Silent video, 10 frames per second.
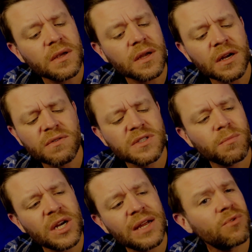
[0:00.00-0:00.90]
You know, if
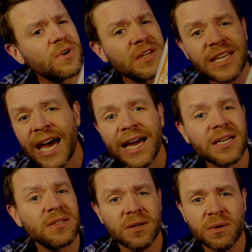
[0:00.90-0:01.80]
somebody ever
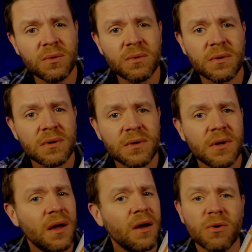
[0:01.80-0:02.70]
attacks you,
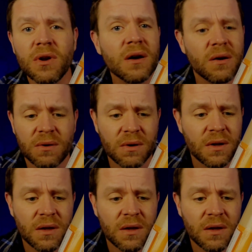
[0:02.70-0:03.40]
oh no.